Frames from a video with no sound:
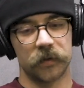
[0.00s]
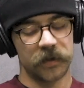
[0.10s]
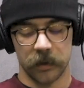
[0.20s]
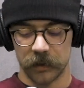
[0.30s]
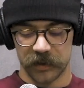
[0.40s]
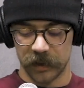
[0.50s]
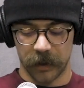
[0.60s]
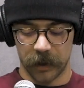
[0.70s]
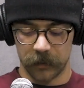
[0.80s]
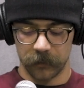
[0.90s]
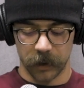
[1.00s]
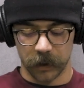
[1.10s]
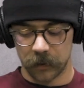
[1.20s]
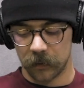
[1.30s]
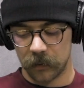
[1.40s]
Seriously, man.
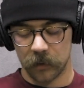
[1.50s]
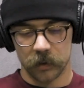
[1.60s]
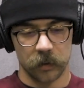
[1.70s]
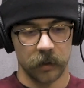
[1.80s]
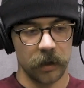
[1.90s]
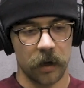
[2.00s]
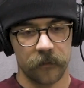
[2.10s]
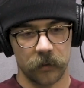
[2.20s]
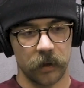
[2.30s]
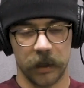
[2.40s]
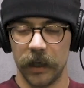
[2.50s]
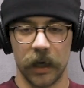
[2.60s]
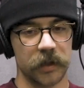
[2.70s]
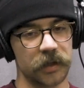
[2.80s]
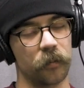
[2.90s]
Like, so he
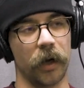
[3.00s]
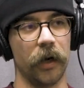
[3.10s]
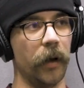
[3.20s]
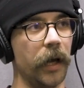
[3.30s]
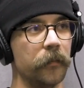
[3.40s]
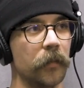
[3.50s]
hit us up right away.